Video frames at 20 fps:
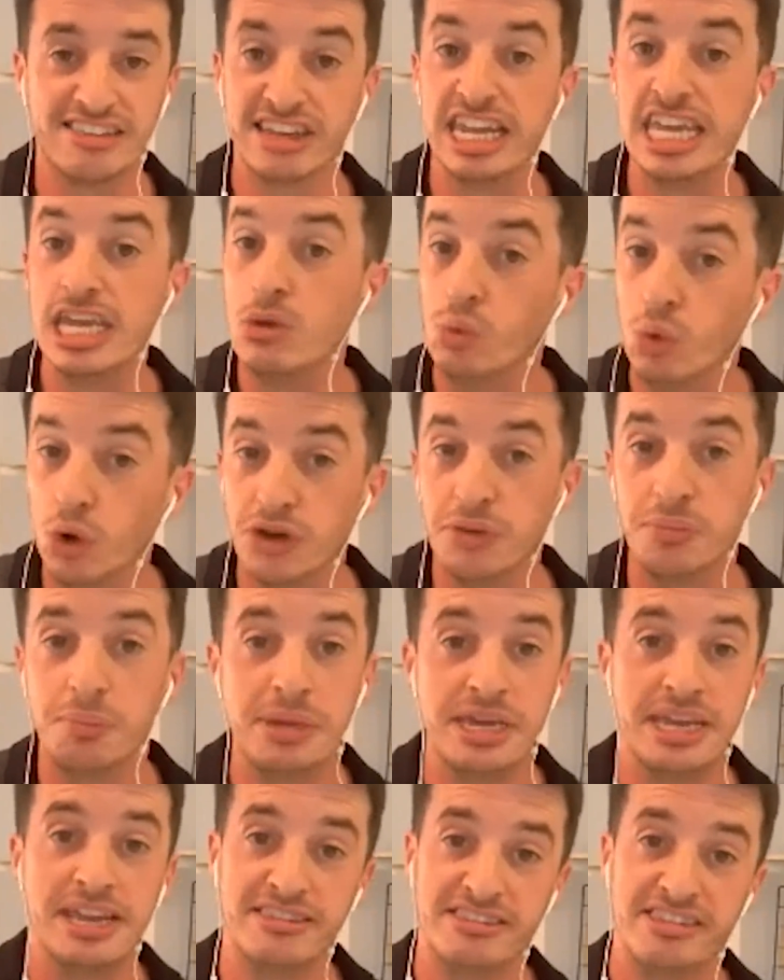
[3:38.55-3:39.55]
And he wouldn't
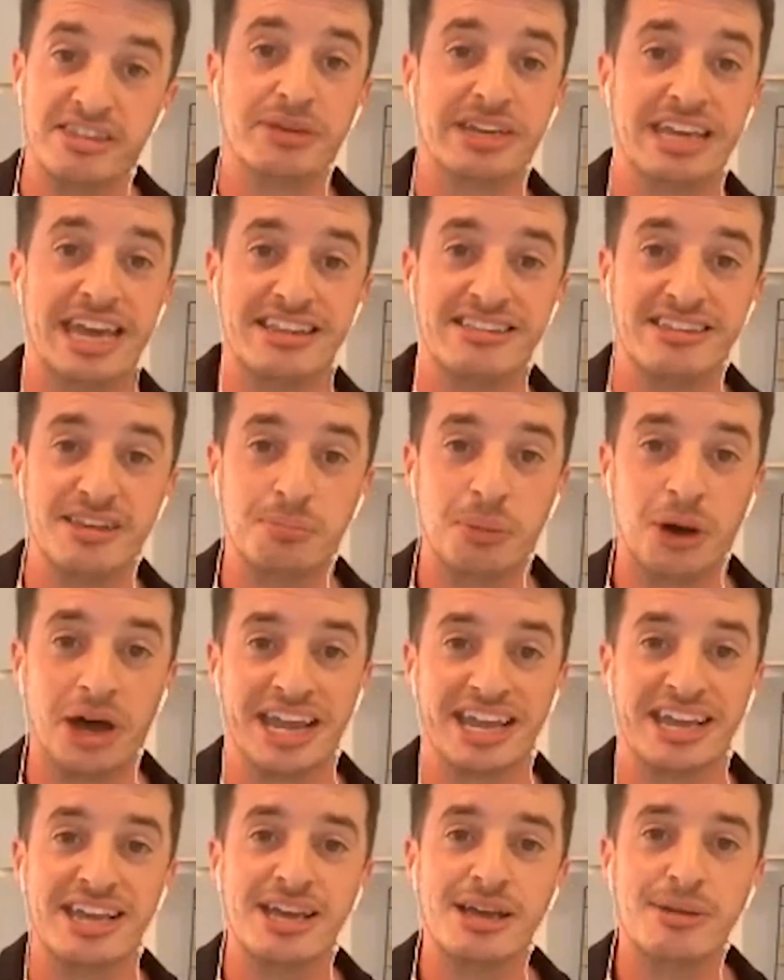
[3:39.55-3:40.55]
be intimidated by,
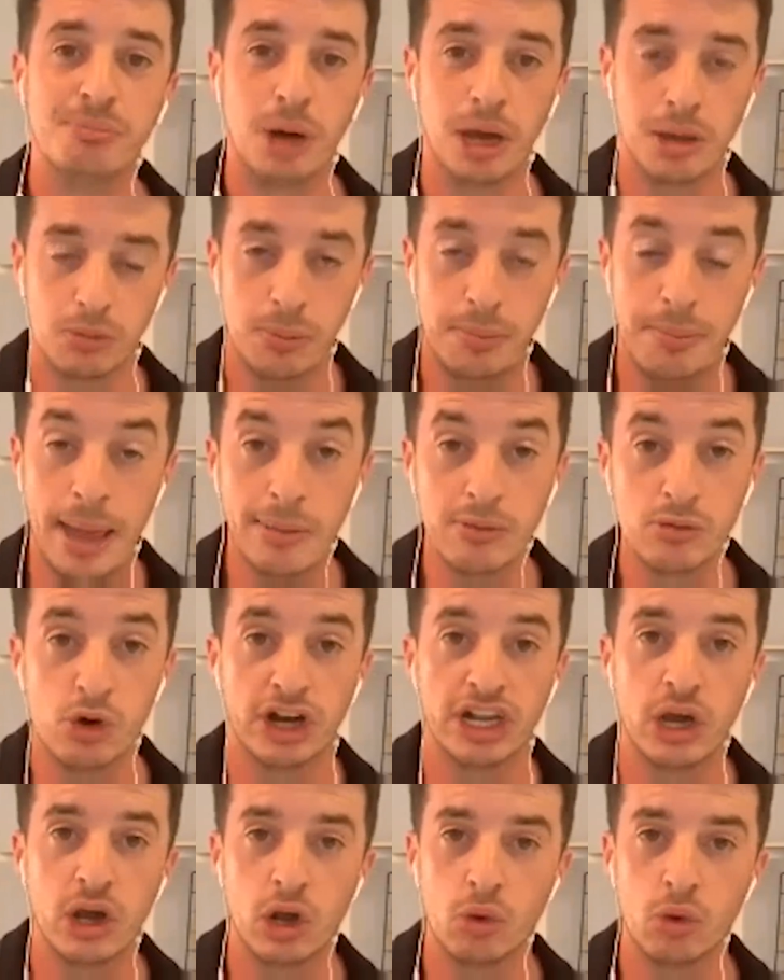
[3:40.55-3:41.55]
by Pep
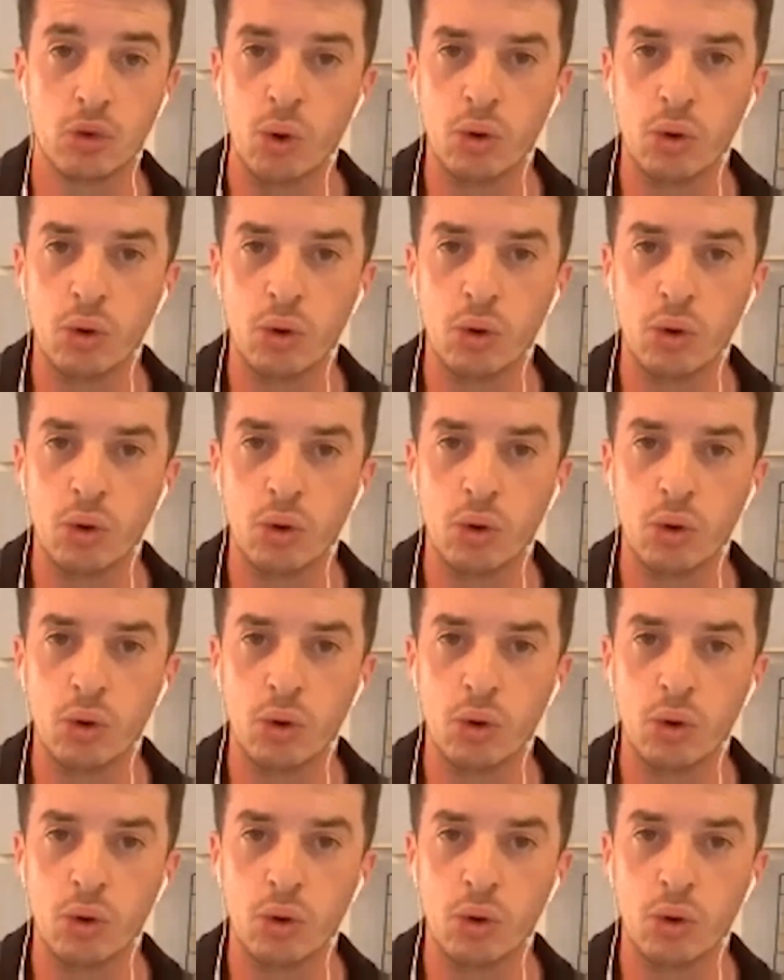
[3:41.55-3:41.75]
Guardiola.